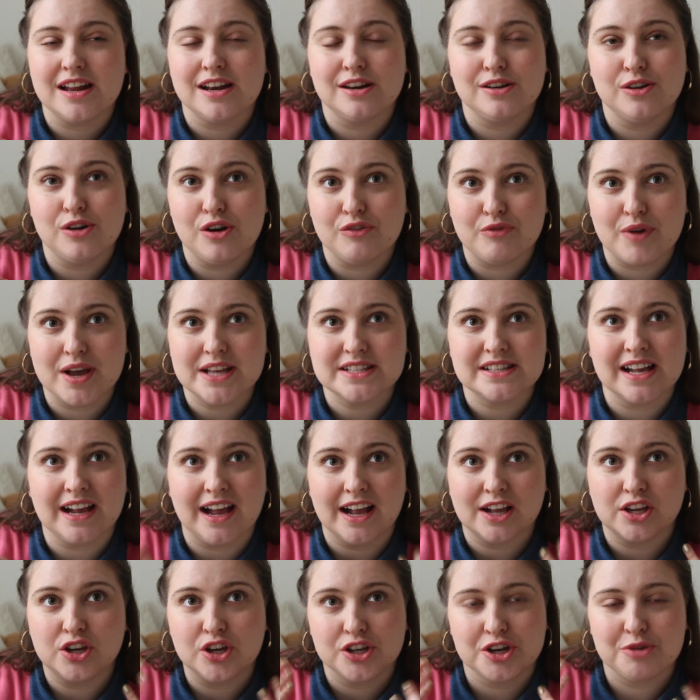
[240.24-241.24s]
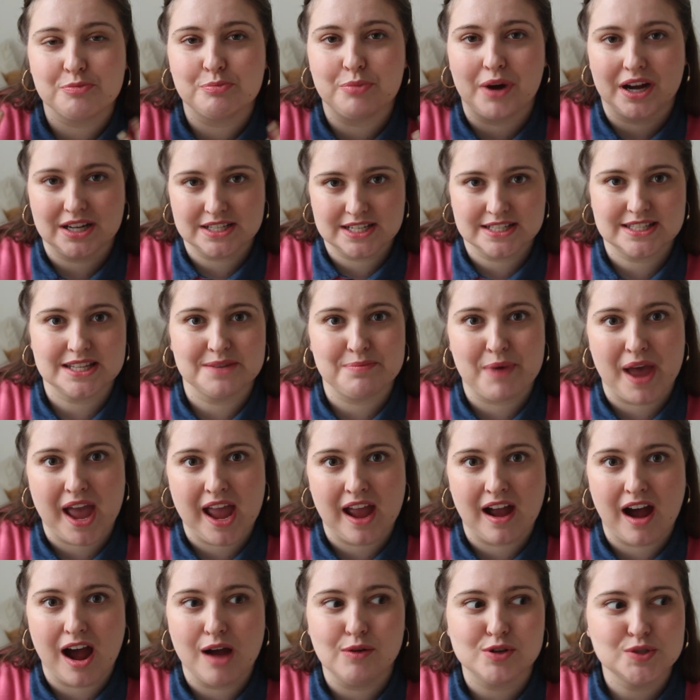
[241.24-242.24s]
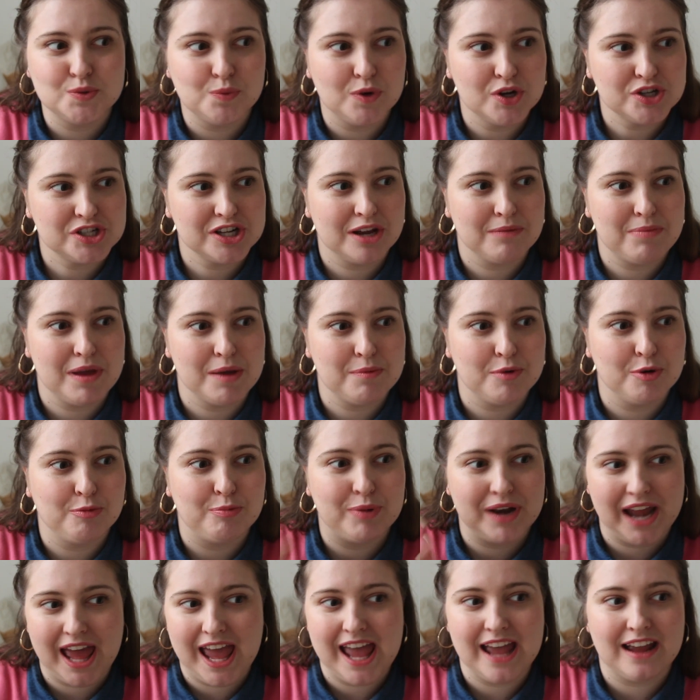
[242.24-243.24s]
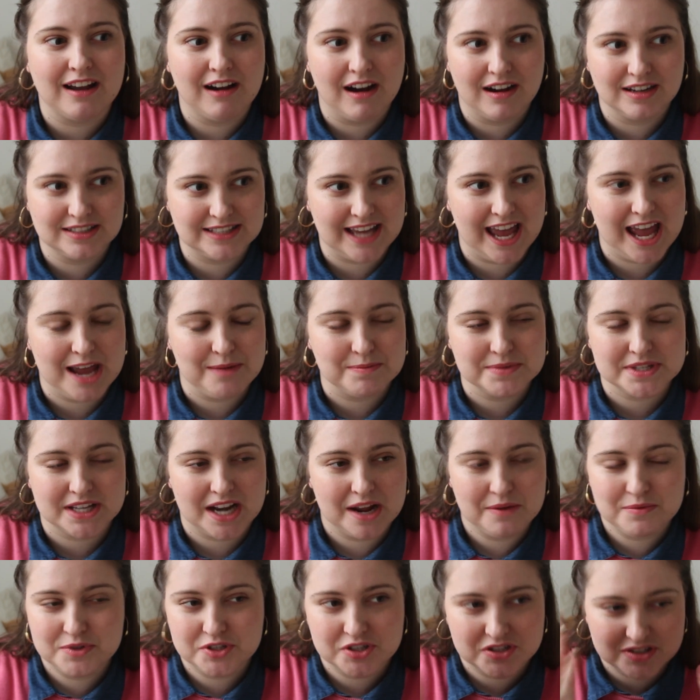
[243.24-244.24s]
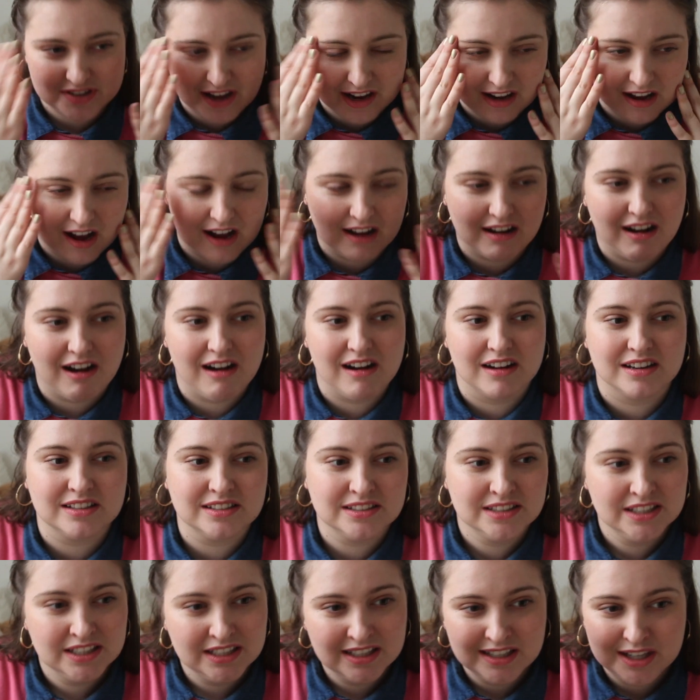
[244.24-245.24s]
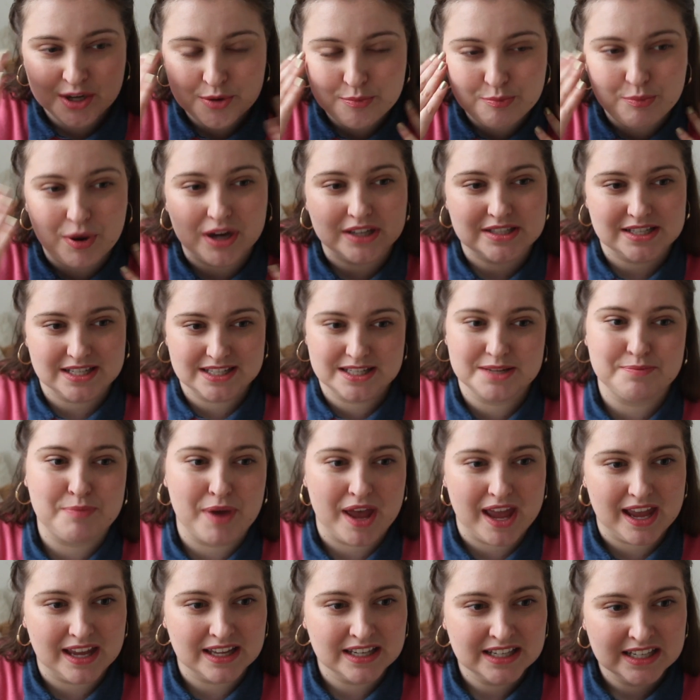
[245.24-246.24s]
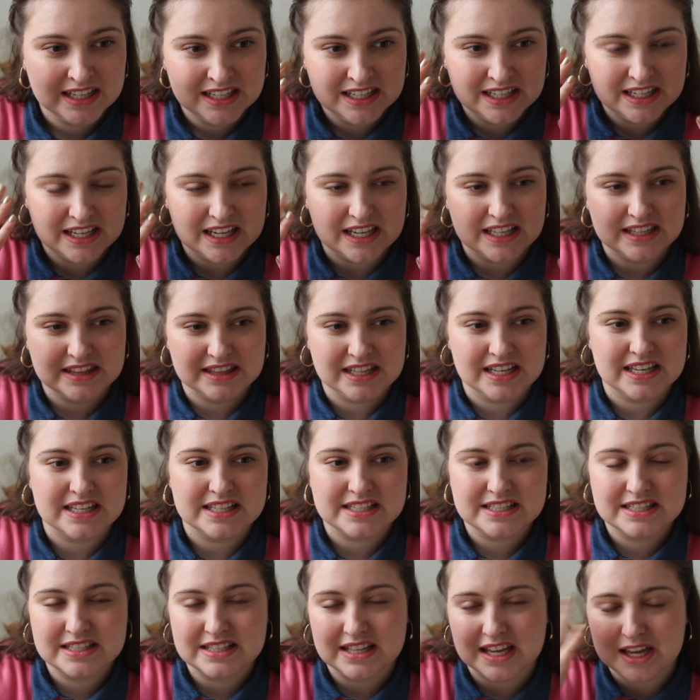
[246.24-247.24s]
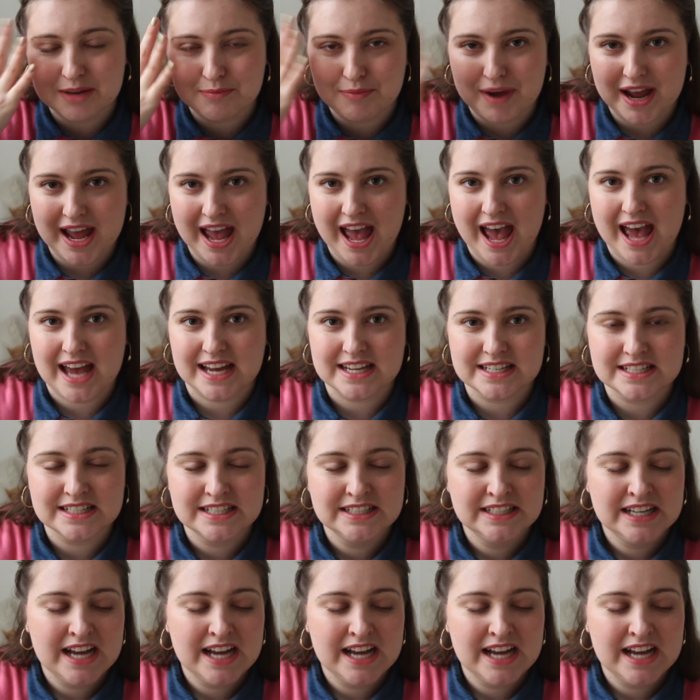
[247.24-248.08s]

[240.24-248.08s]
in a lot of ways like I couldn't participate. I was watching people play card games and I was just like, I can't participate in this in my head.